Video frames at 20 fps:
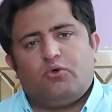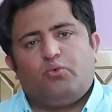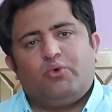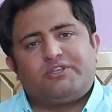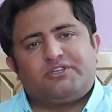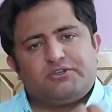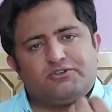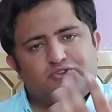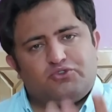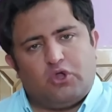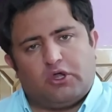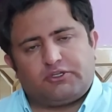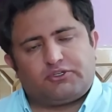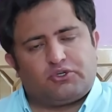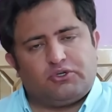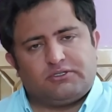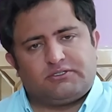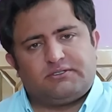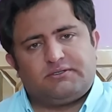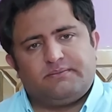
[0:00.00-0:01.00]
which is
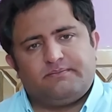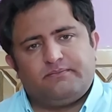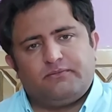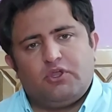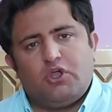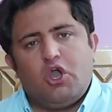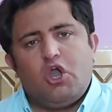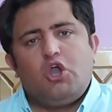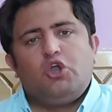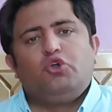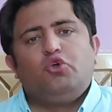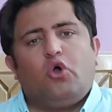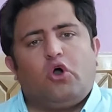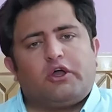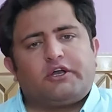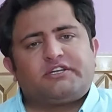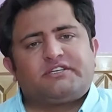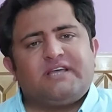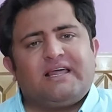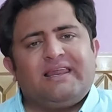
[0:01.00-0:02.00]
not good. You
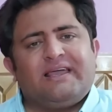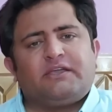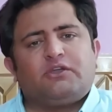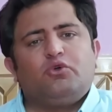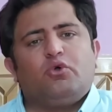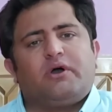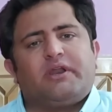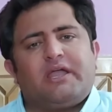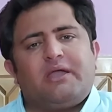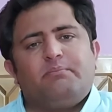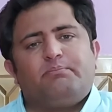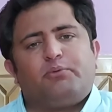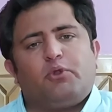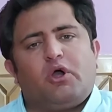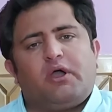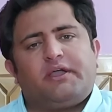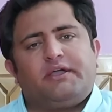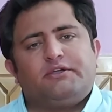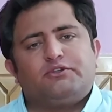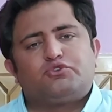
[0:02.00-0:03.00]
are telling your
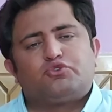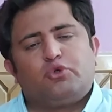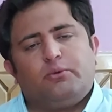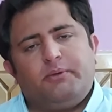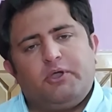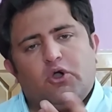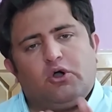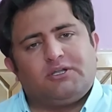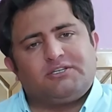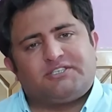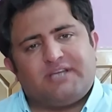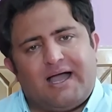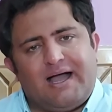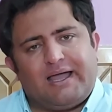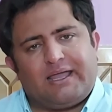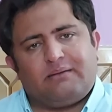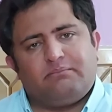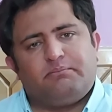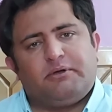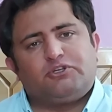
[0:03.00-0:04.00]
employees to be on
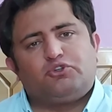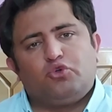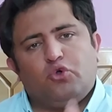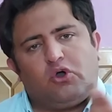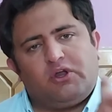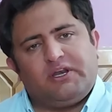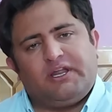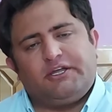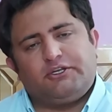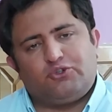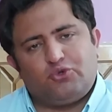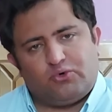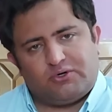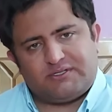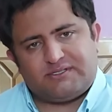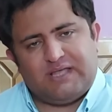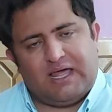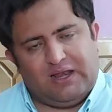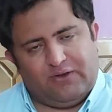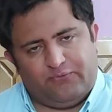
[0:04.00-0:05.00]
time, but you are late
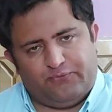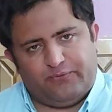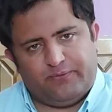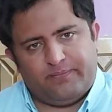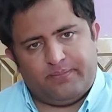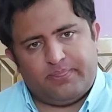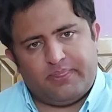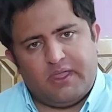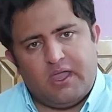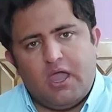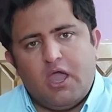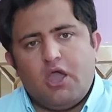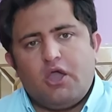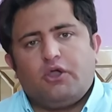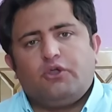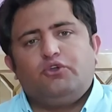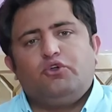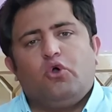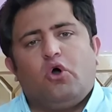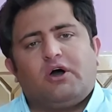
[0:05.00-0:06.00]
yourself.
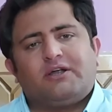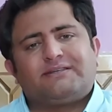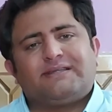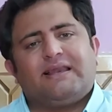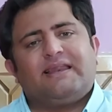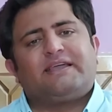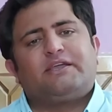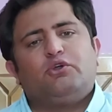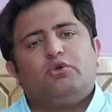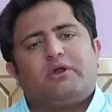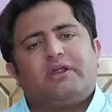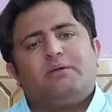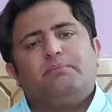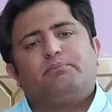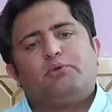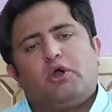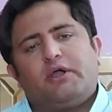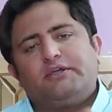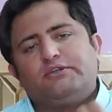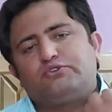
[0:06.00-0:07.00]
You are telling your
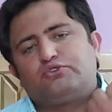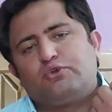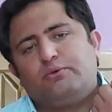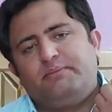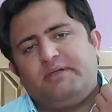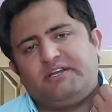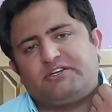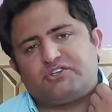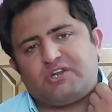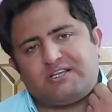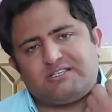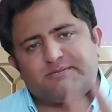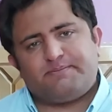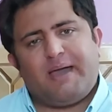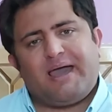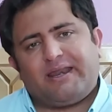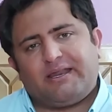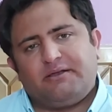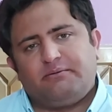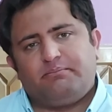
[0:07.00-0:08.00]
employees to be
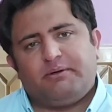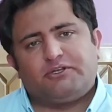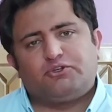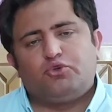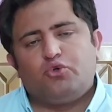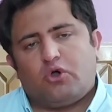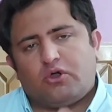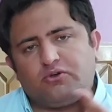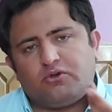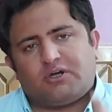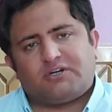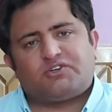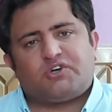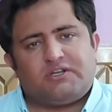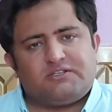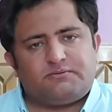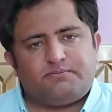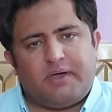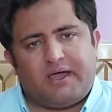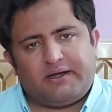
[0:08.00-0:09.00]
transparent, but you are not
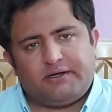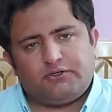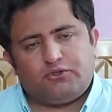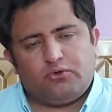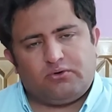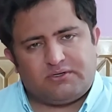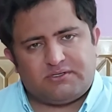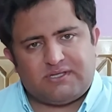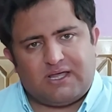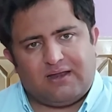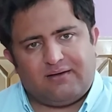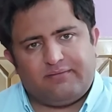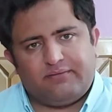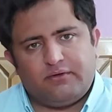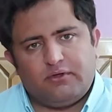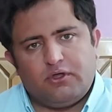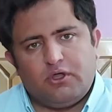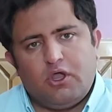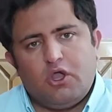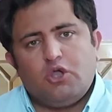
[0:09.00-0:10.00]
transparent yourself.
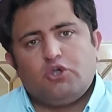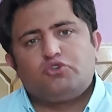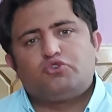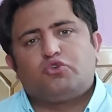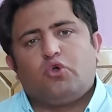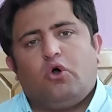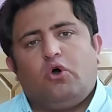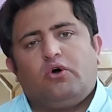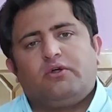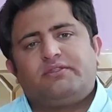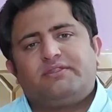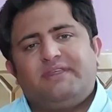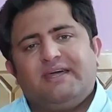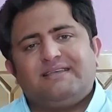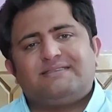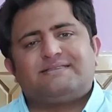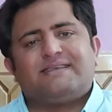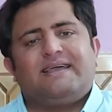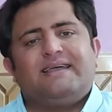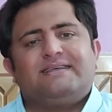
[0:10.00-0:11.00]
So
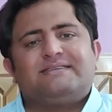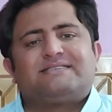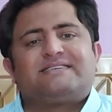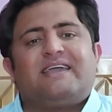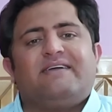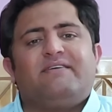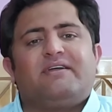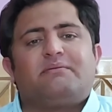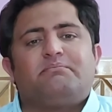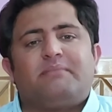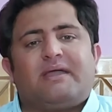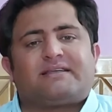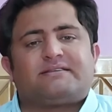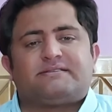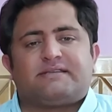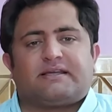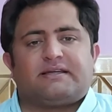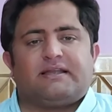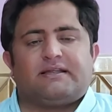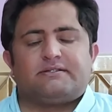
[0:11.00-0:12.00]
this is giving
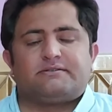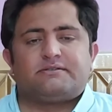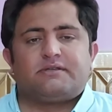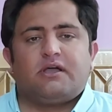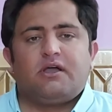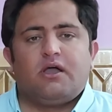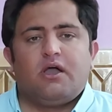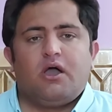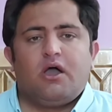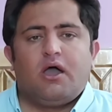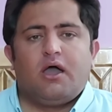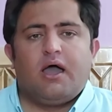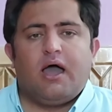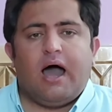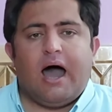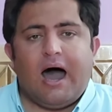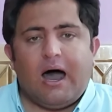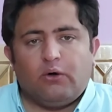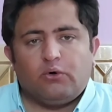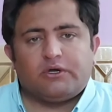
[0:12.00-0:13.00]
mixed signals.
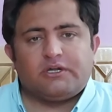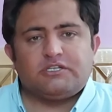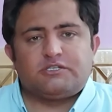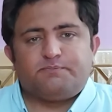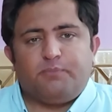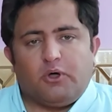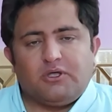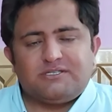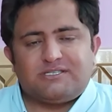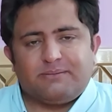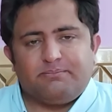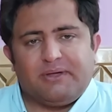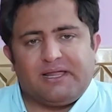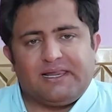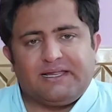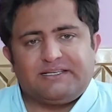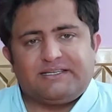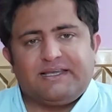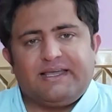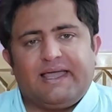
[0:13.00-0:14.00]
Our
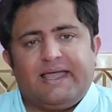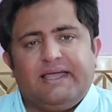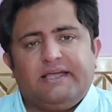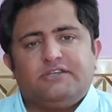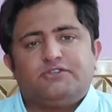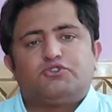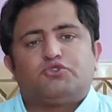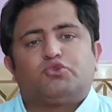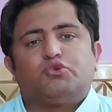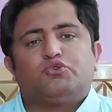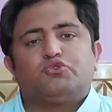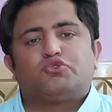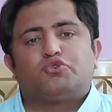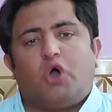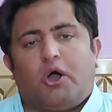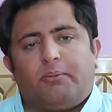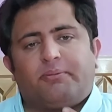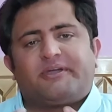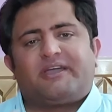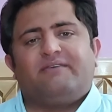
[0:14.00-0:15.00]
responsibility is to
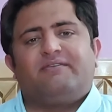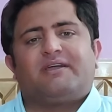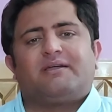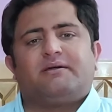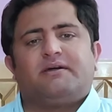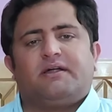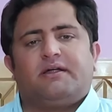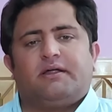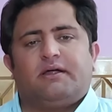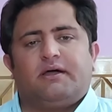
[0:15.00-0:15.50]
stop giving